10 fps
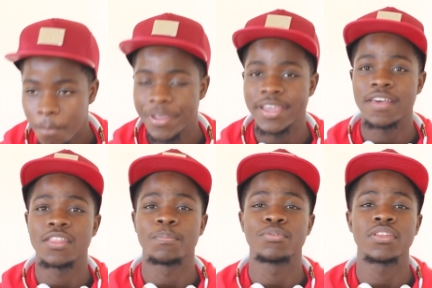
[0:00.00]
But yeah,
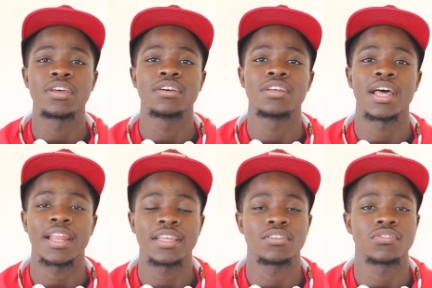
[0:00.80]
the brotherhood. I
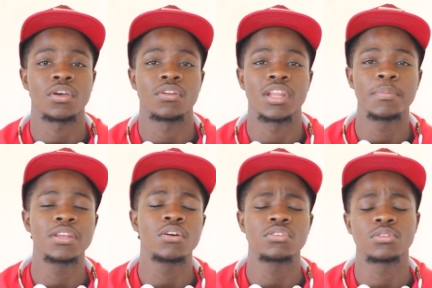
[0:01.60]
like the song. Let me
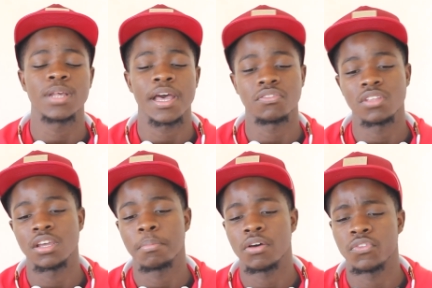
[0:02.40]
know what you guys think
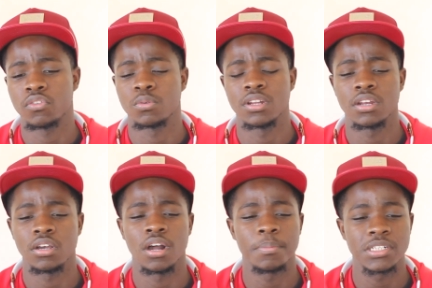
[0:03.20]
about this one in the
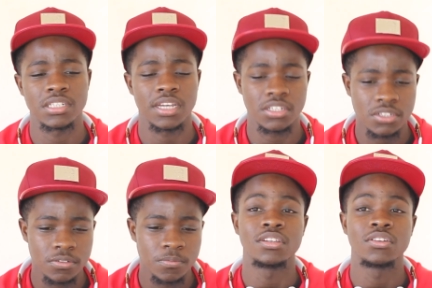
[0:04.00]
comment section.
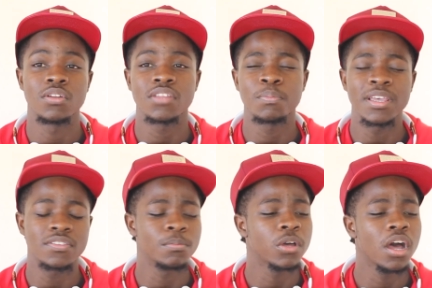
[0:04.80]
You know, let's make
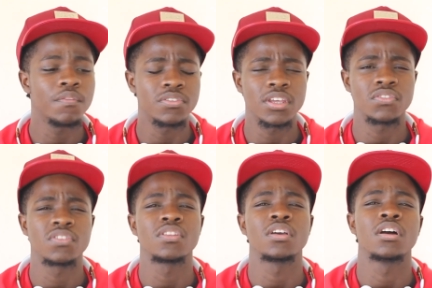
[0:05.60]
some
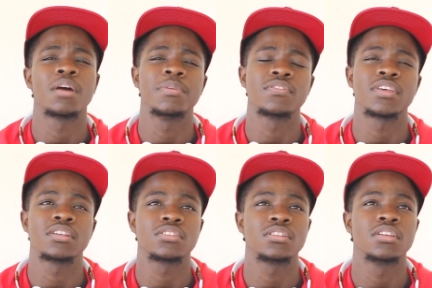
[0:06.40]
conversations in the comment
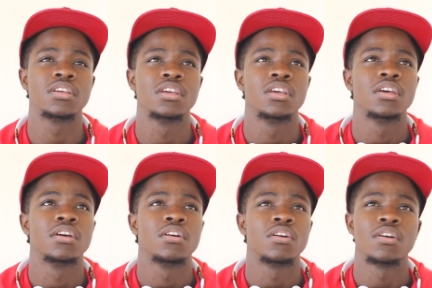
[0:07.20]
section.
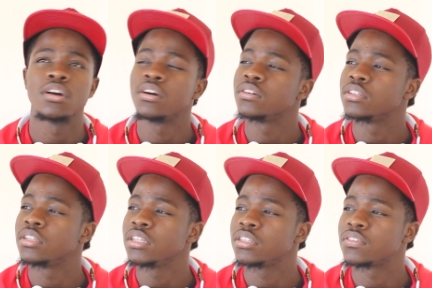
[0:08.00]
Well,